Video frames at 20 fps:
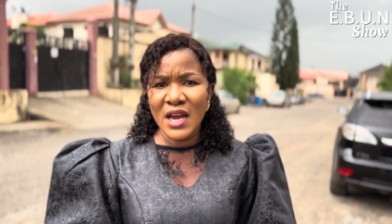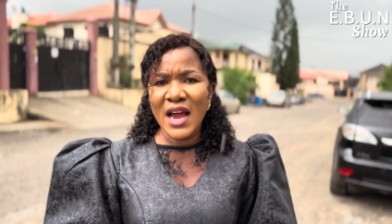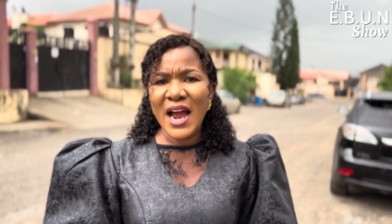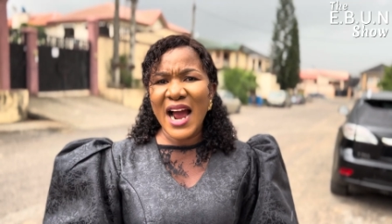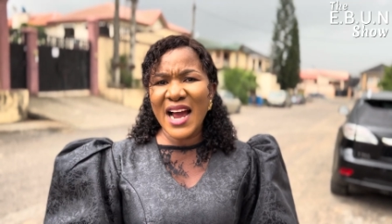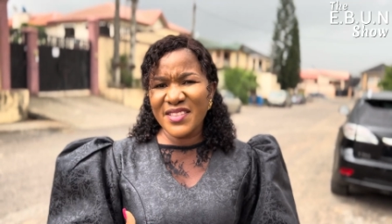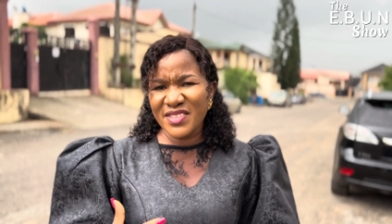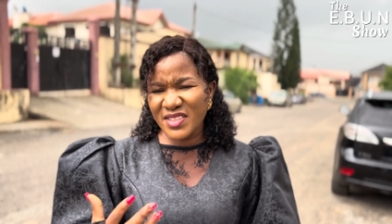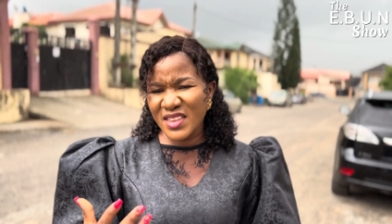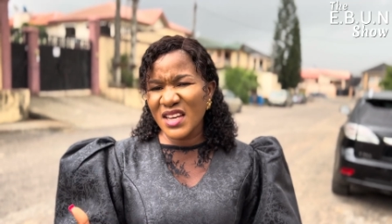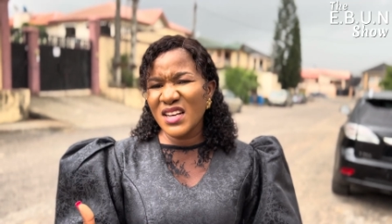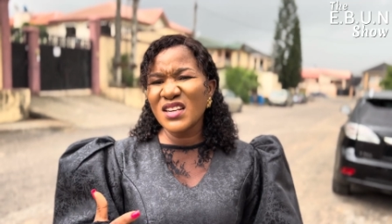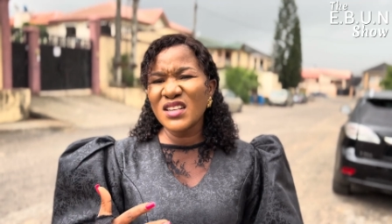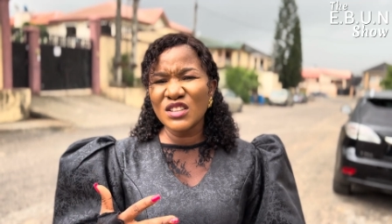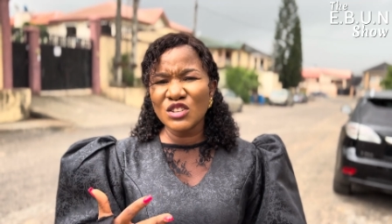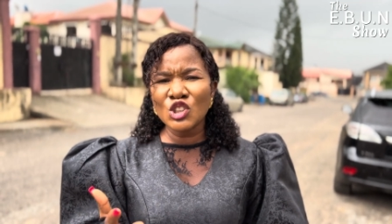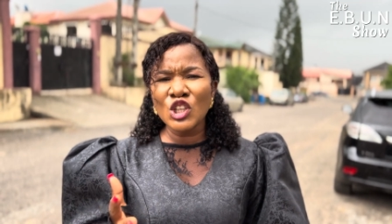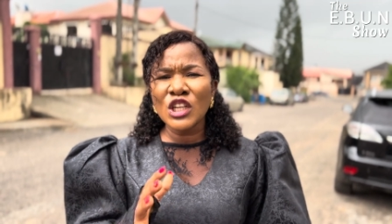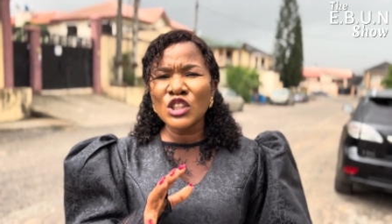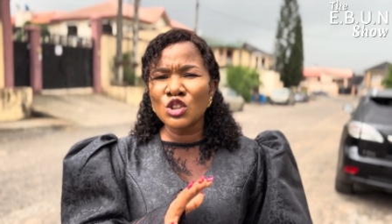I think
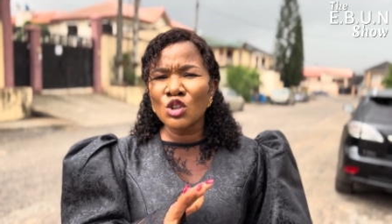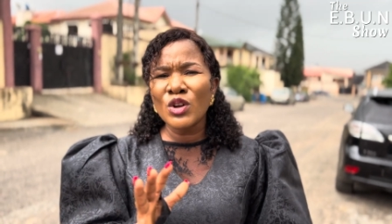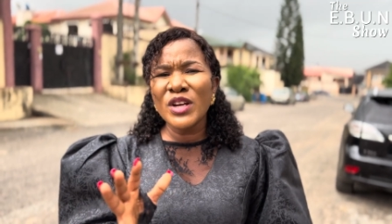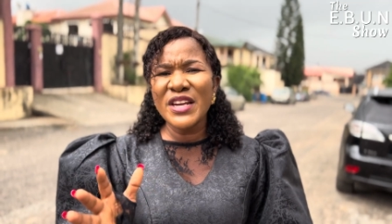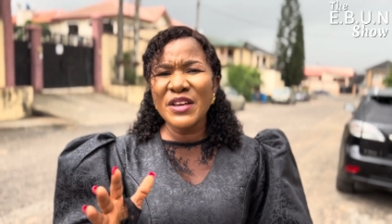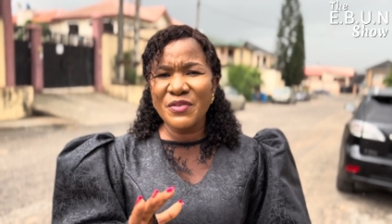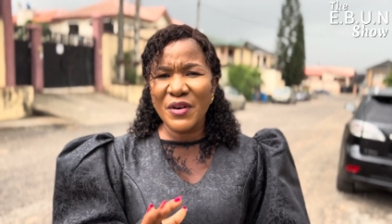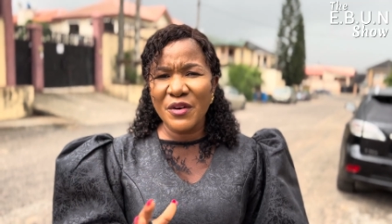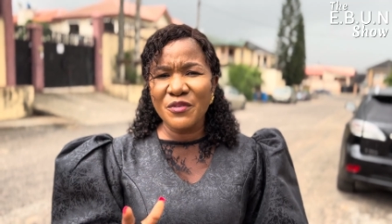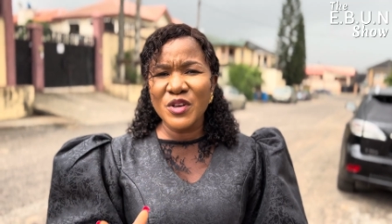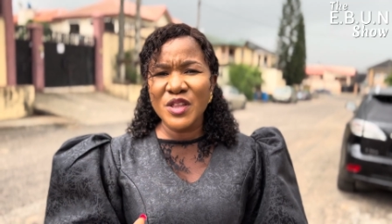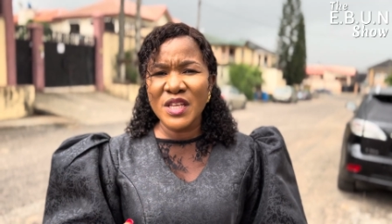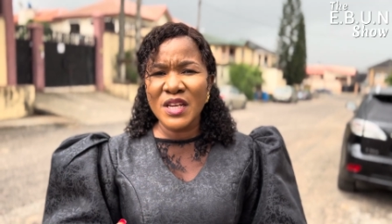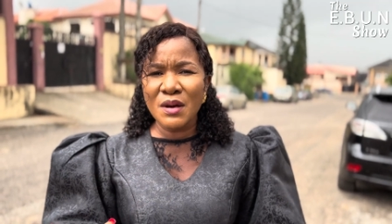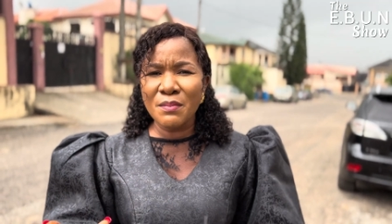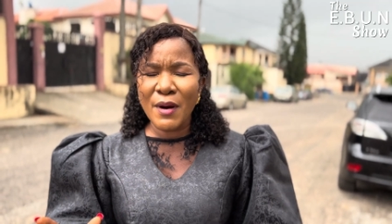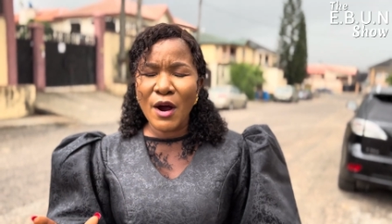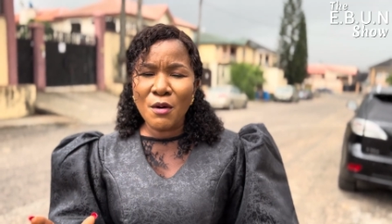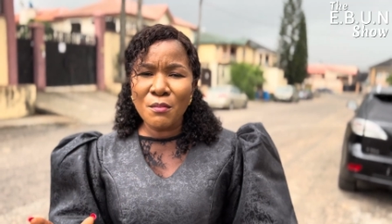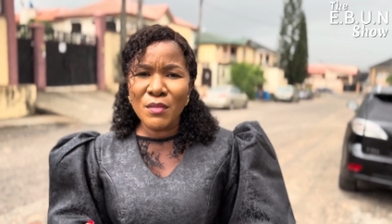just don't leave everything
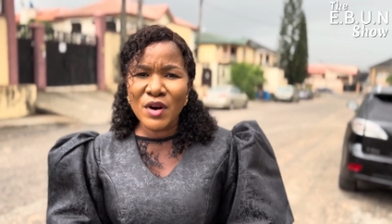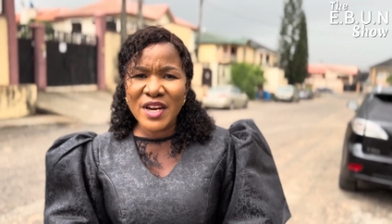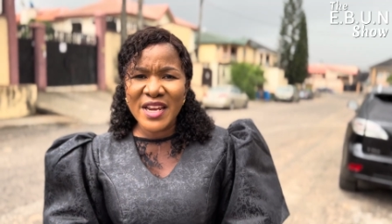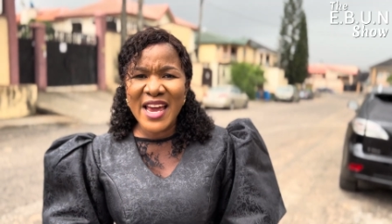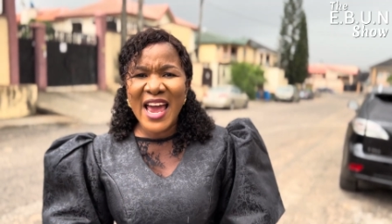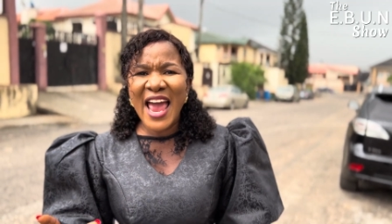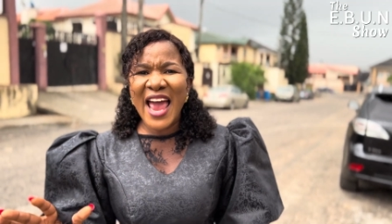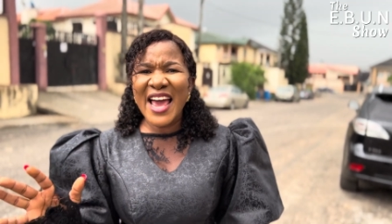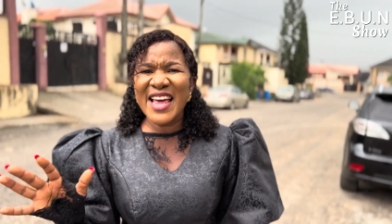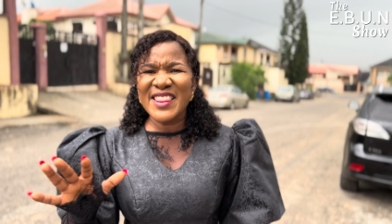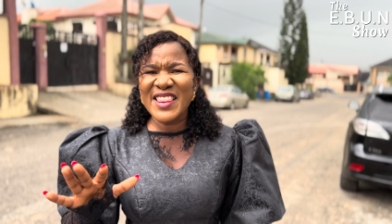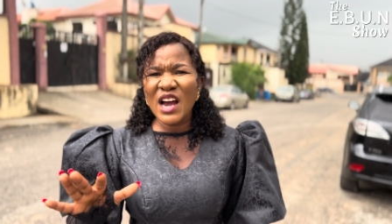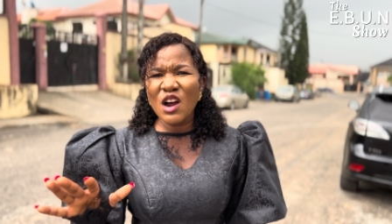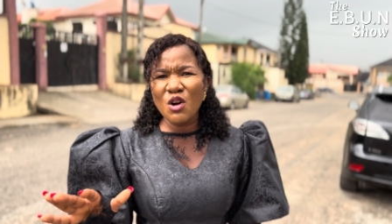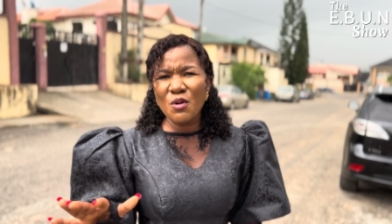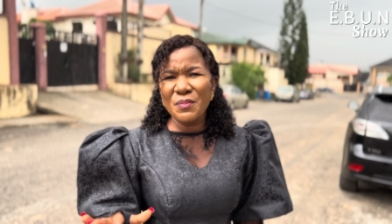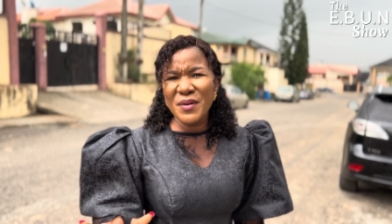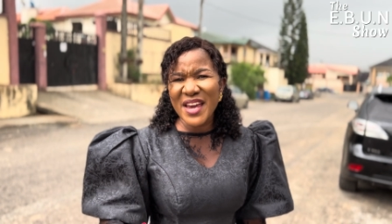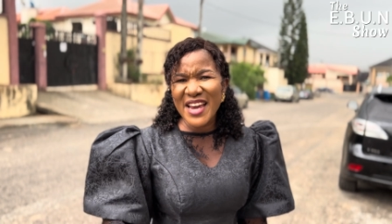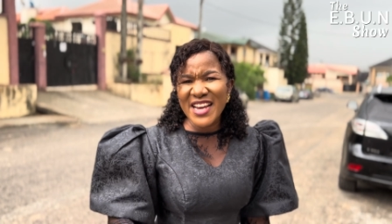about money. And that
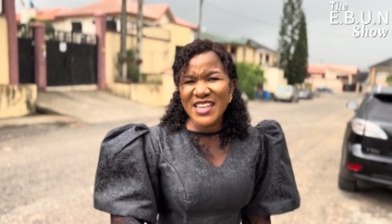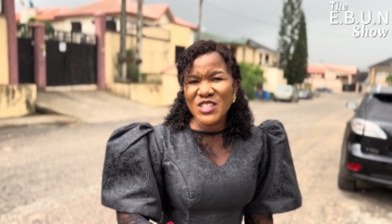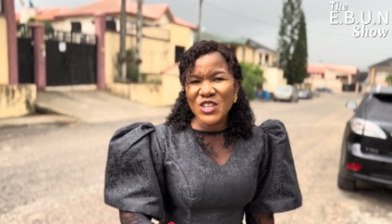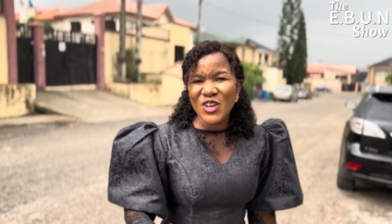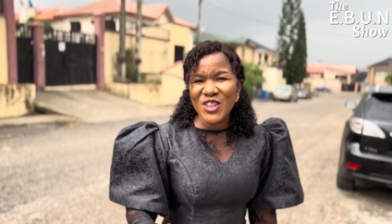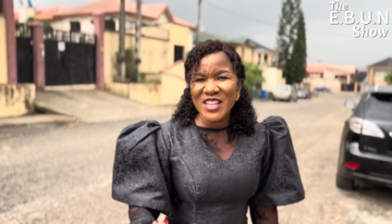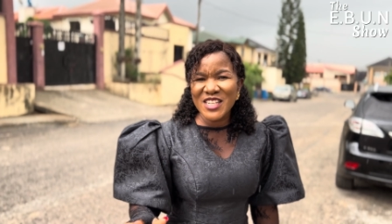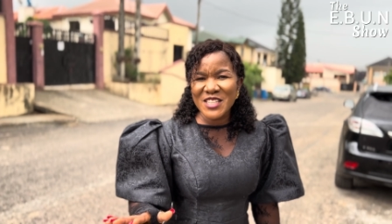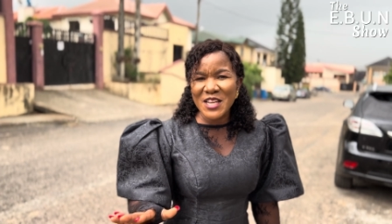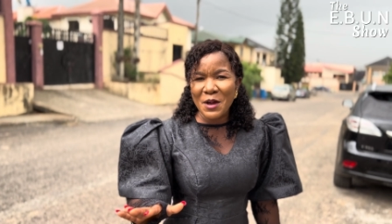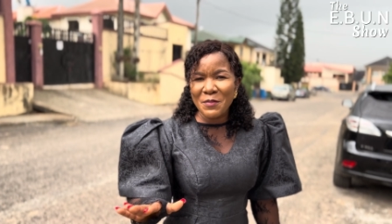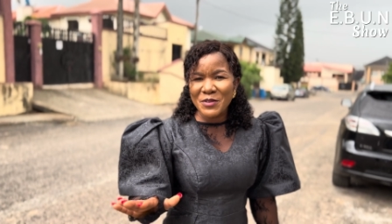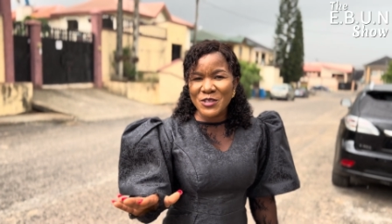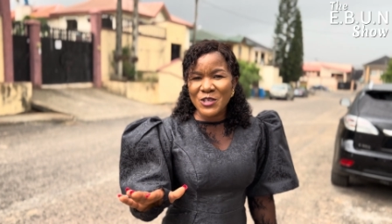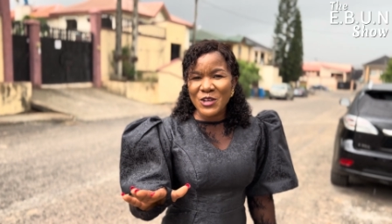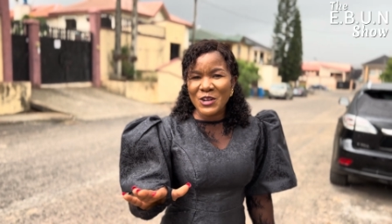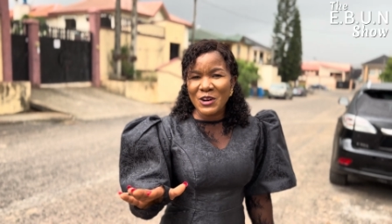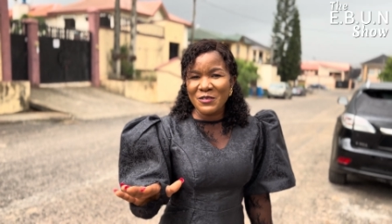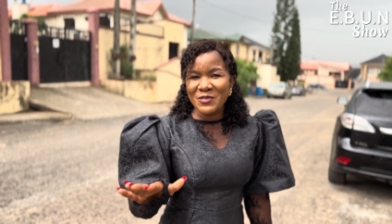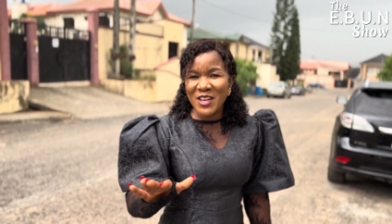will be it on this
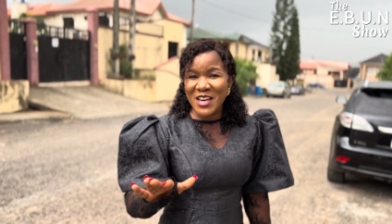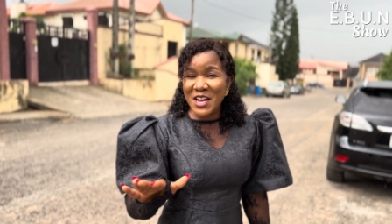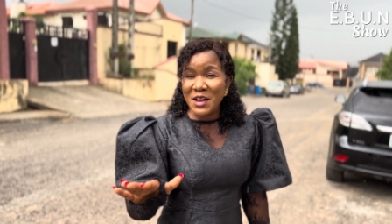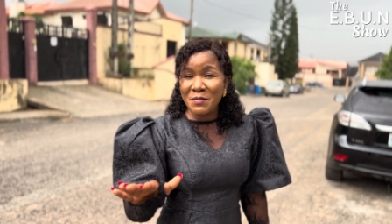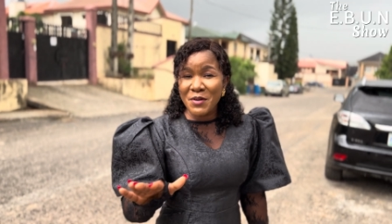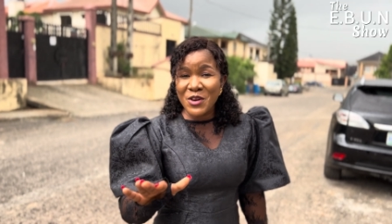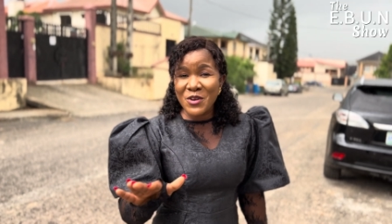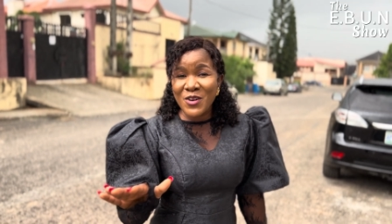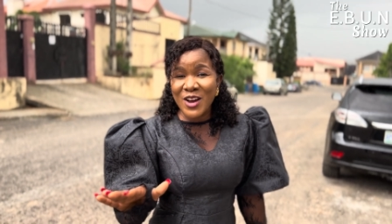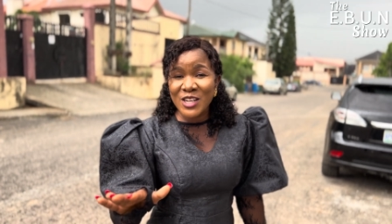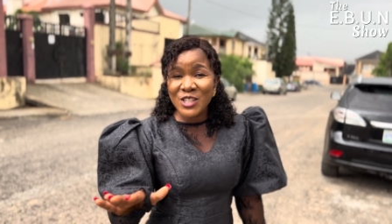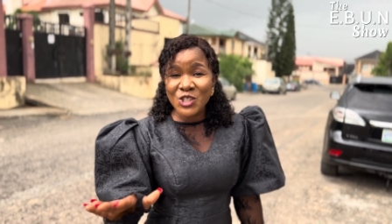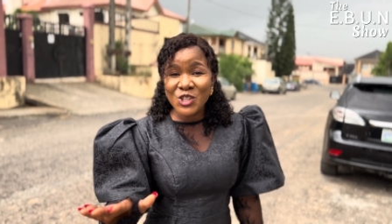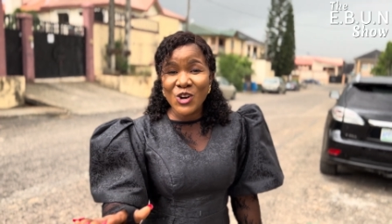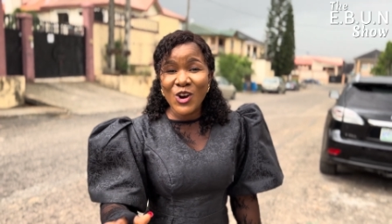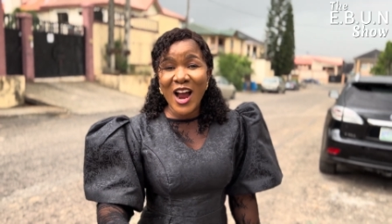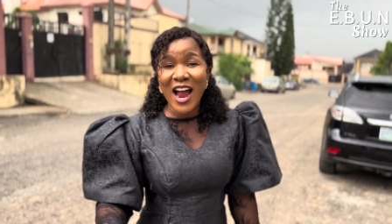episode of the EBUN show.